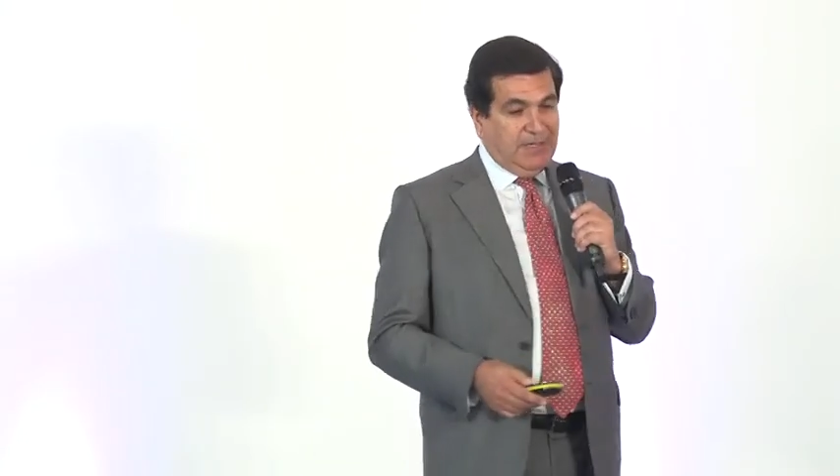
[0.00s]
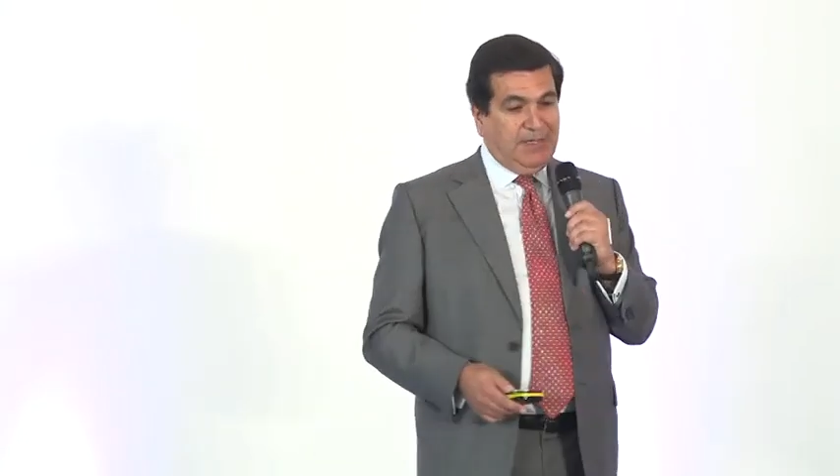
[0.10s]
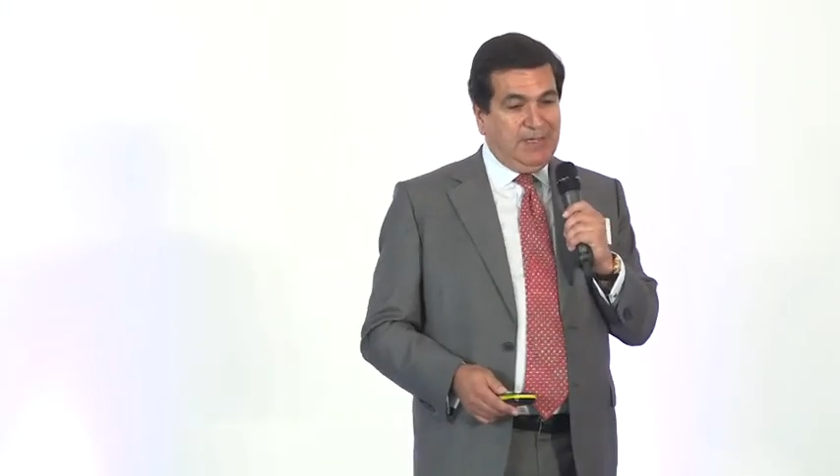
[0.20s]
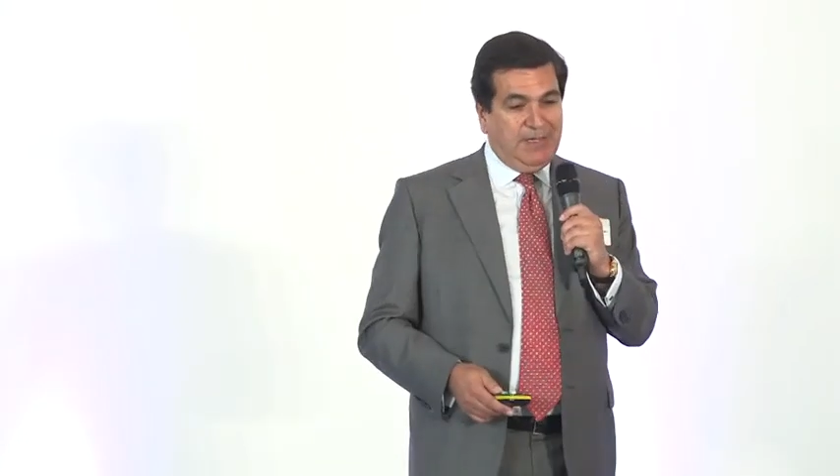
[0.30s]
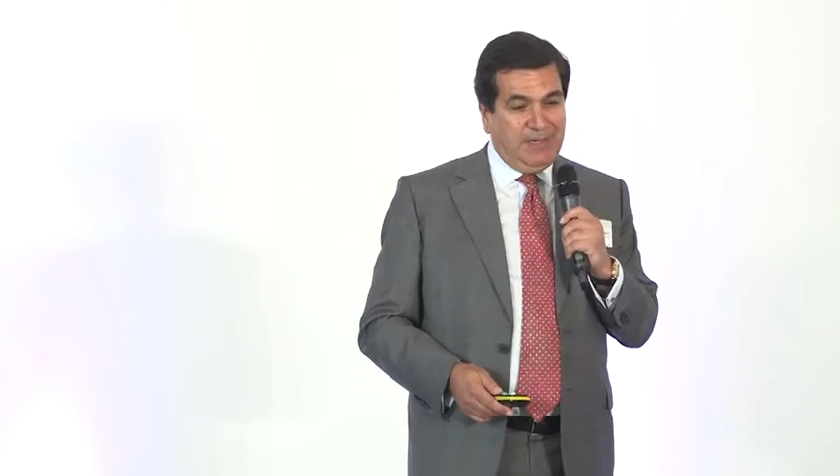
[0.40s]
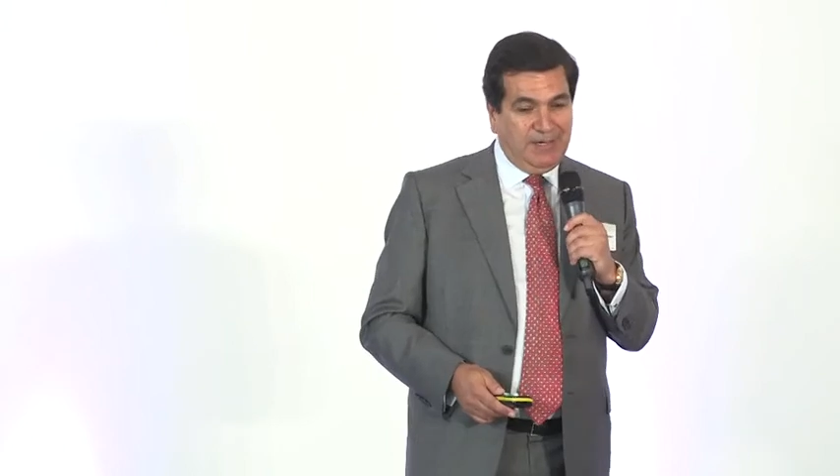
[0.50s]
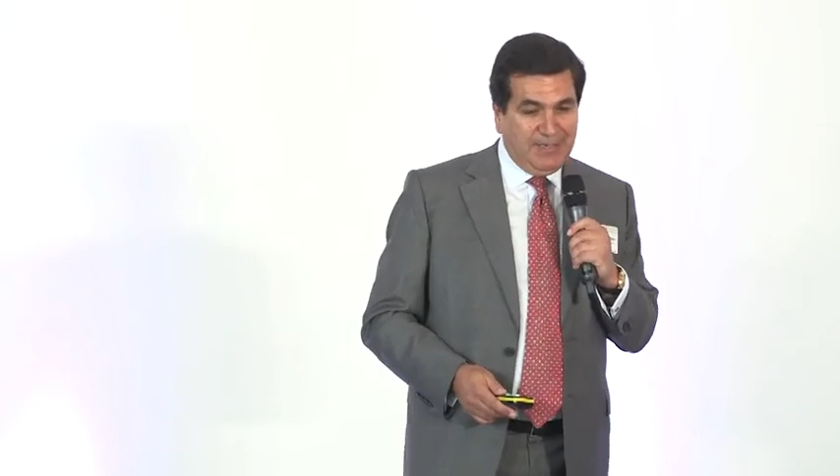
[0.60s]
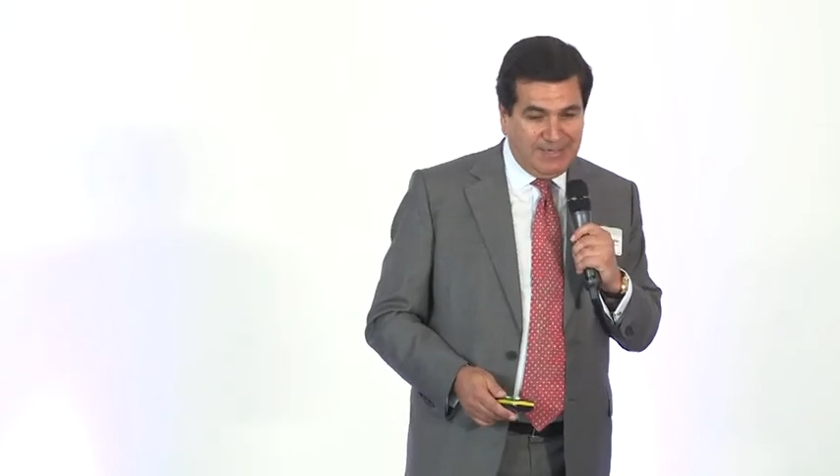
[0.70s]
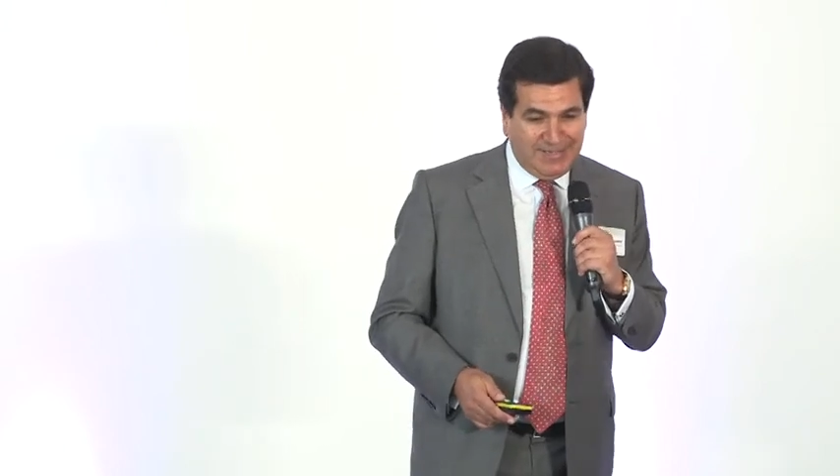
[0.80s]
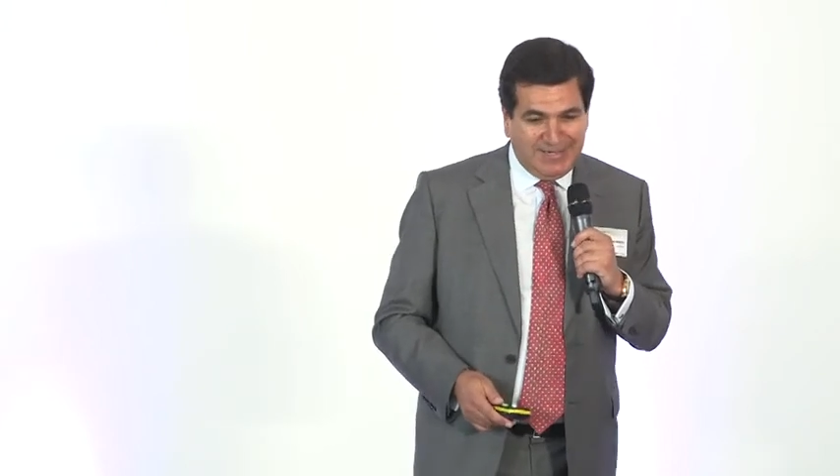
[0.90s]
a
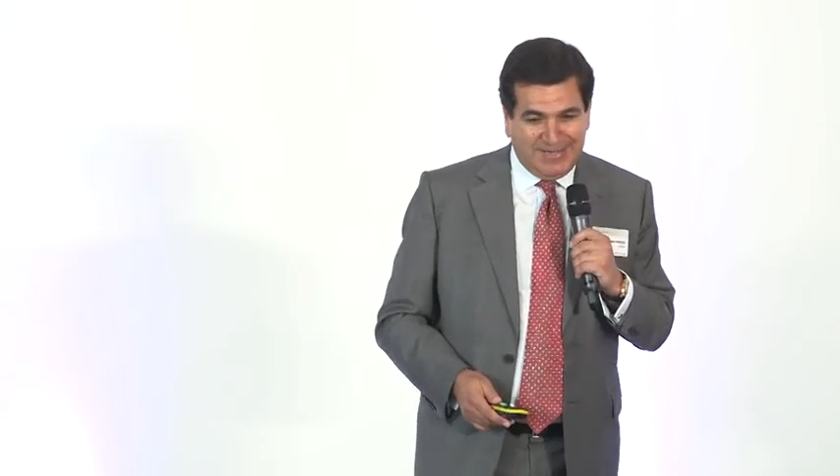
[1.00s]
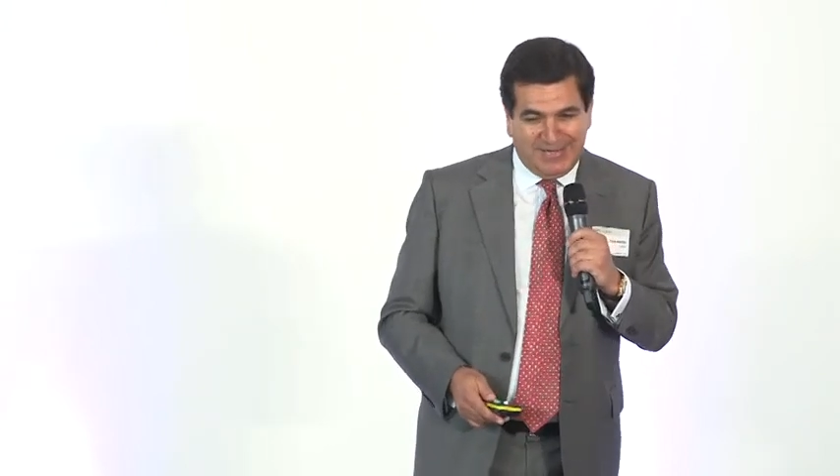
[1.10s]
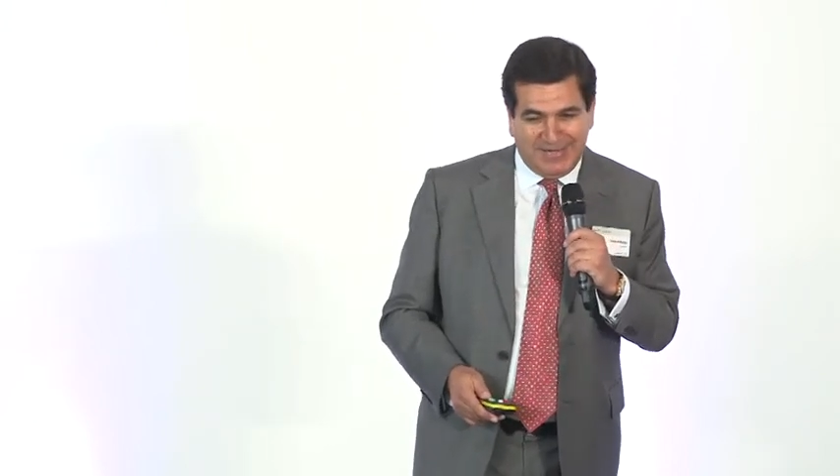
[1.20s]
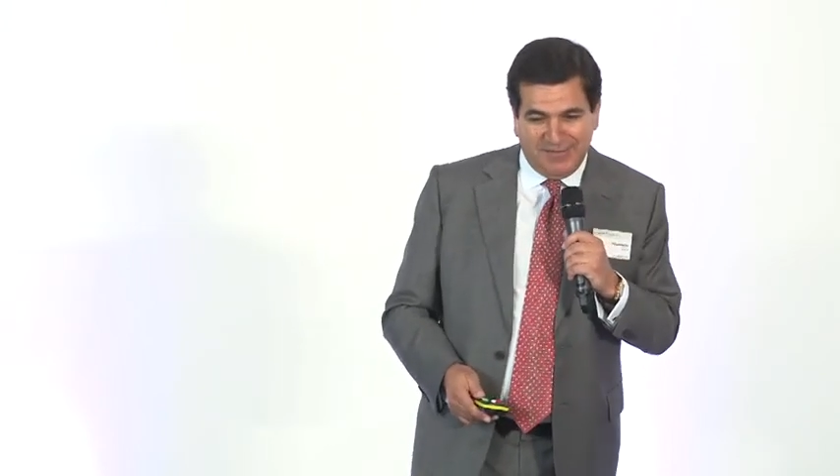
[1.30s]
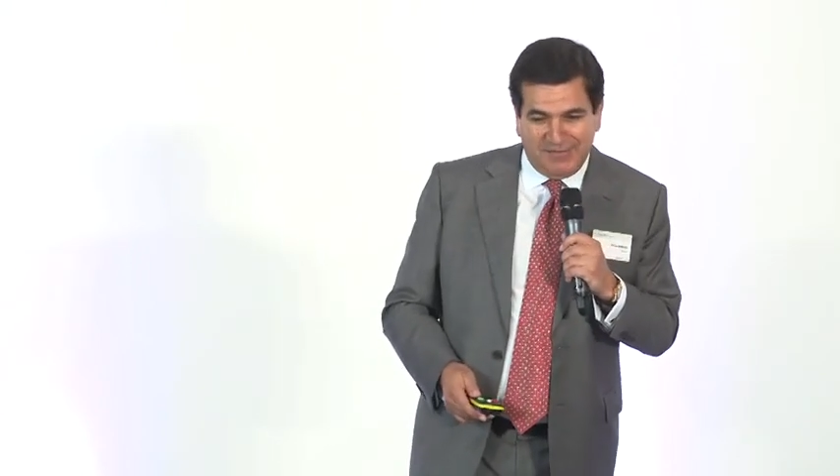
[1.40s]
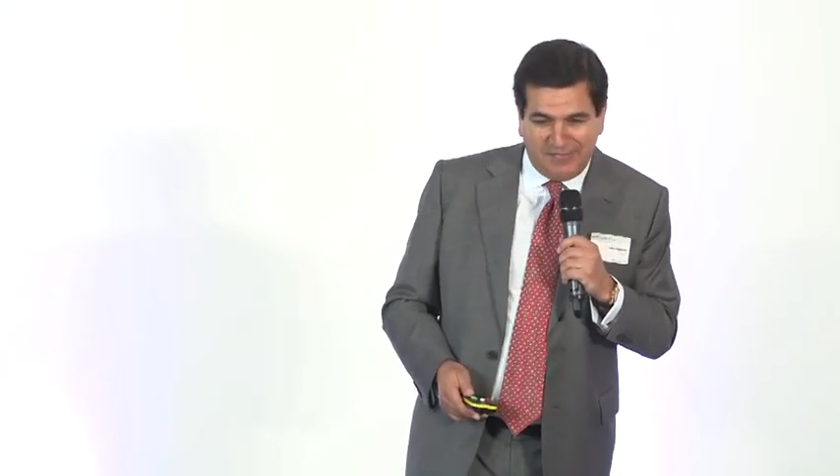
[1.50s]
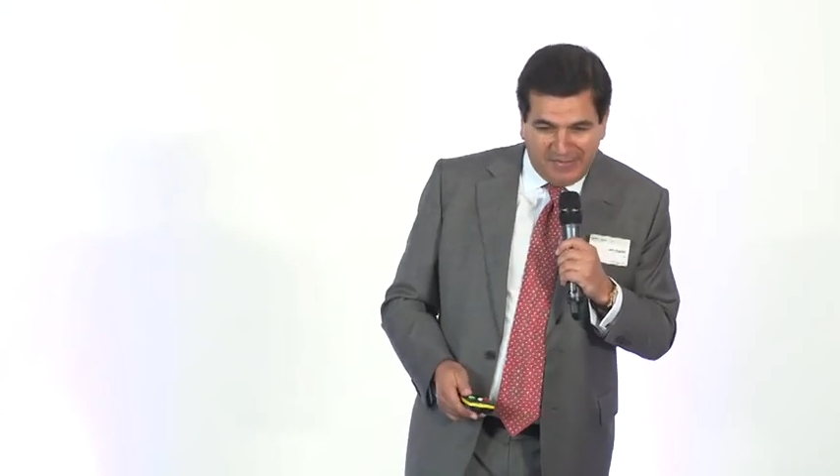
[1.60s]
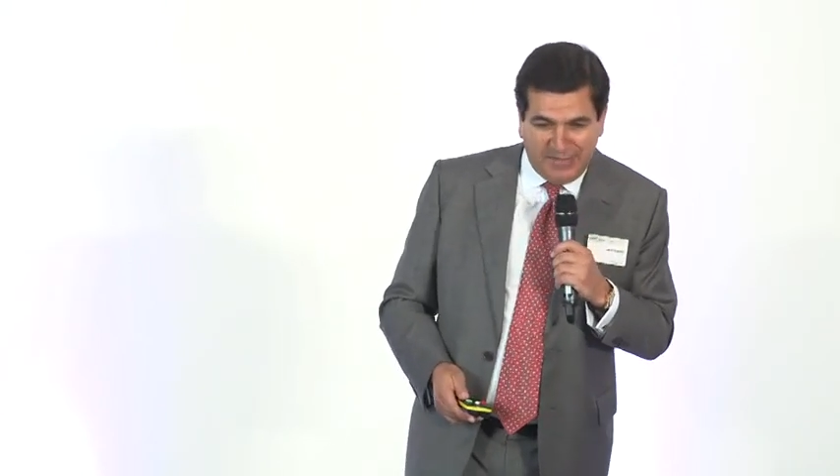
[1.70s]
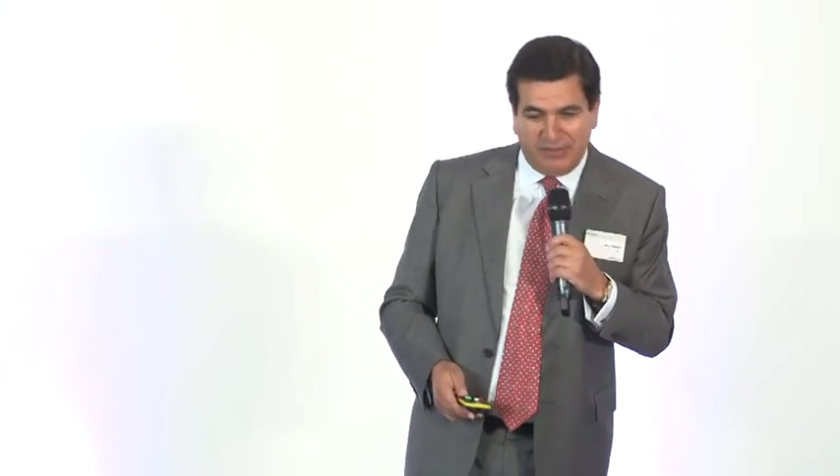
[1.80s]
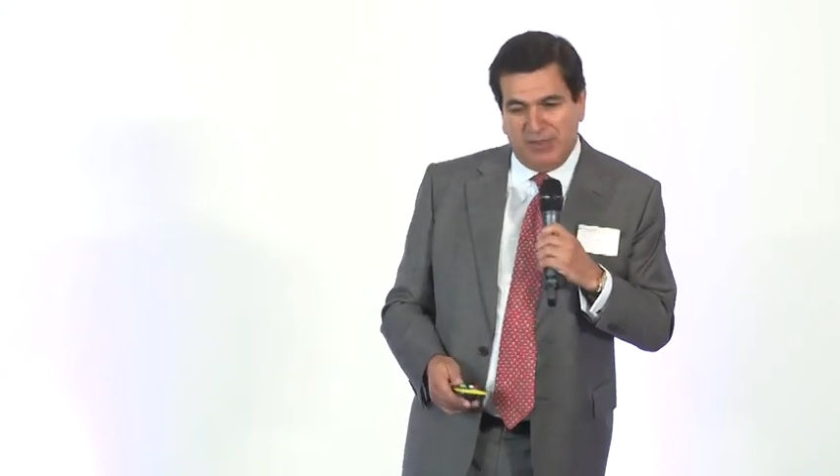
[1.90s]

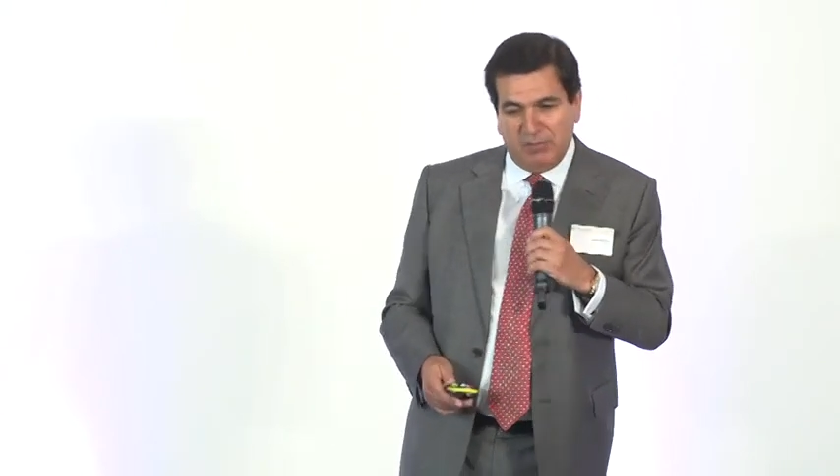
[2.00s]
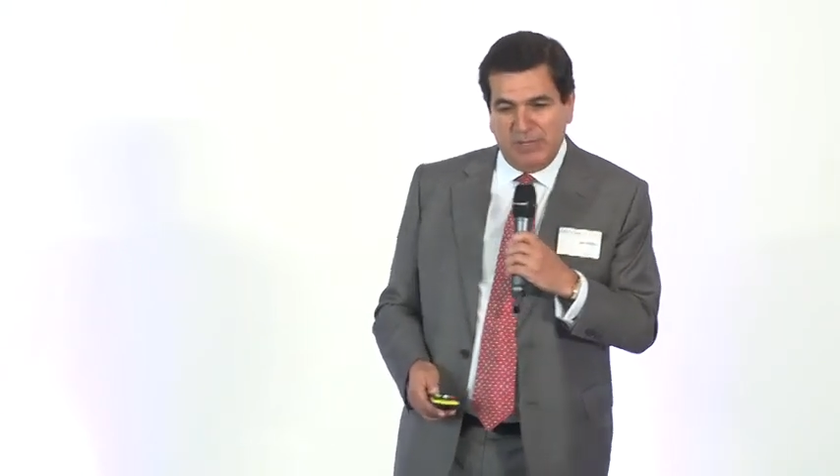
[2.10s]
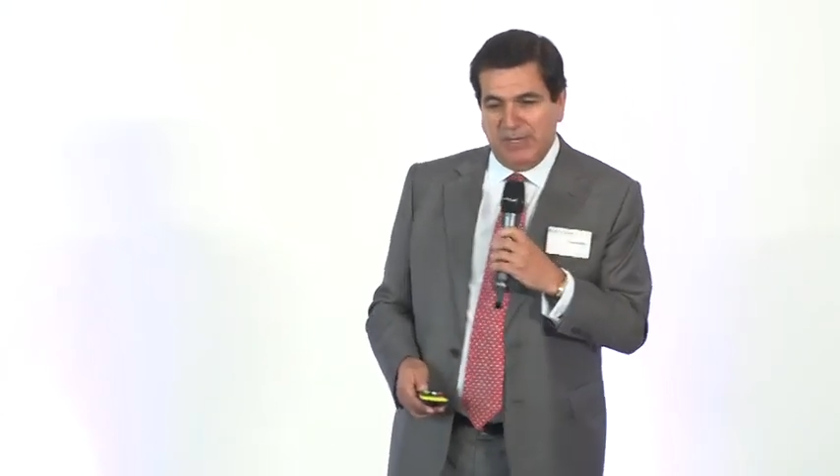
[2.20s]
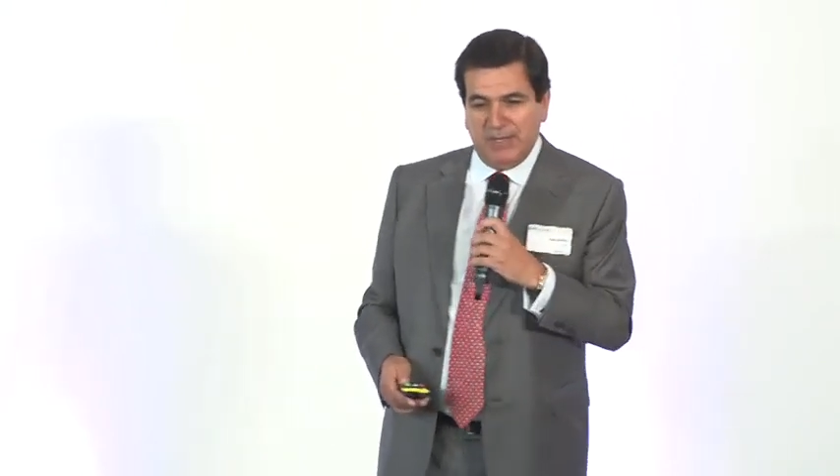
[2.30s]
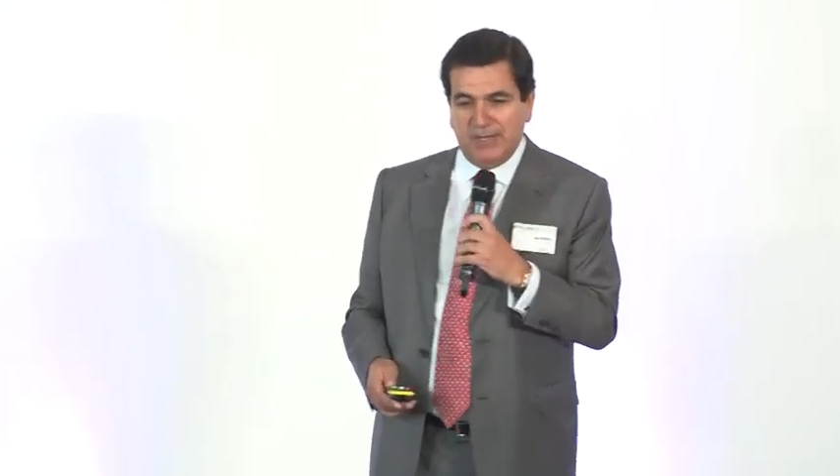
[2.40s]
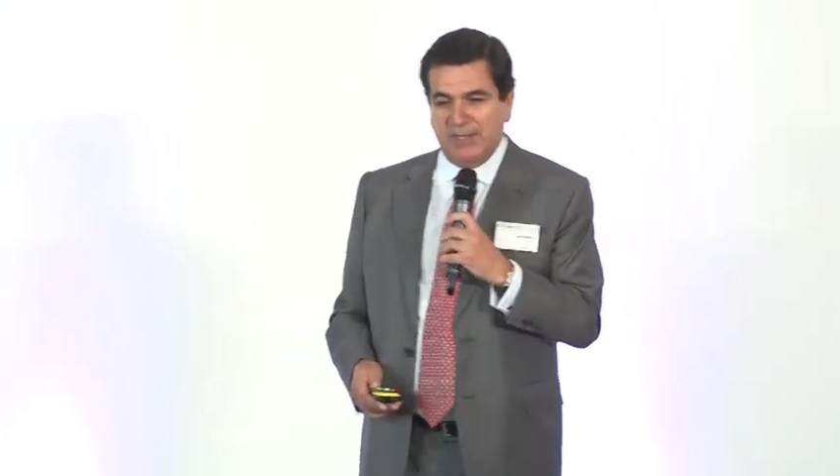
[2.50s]
very big